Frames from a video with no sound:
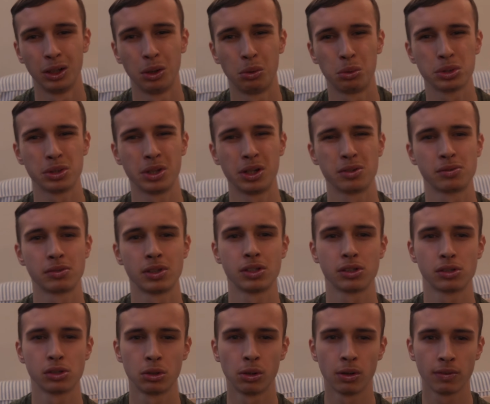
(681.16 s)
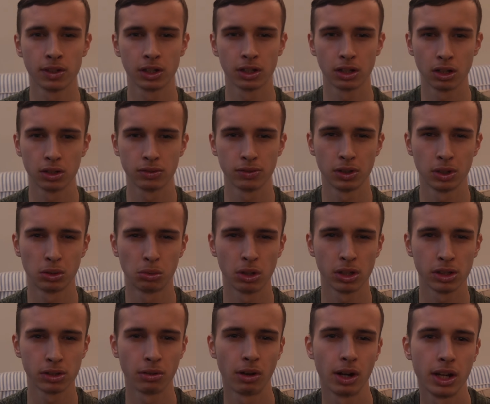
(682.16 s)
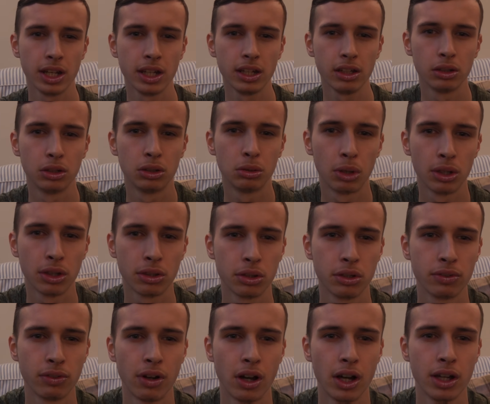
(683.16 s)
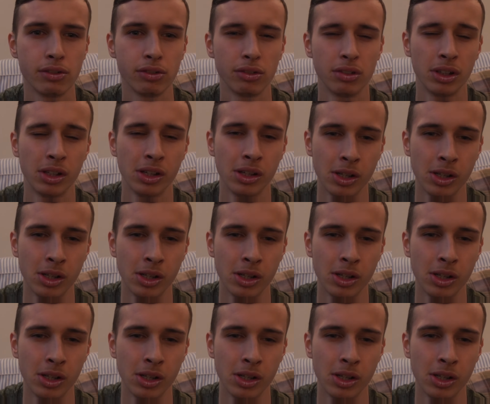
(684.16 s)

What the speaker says: Wasn't 100% sure if to go for 1:20 or 1:25.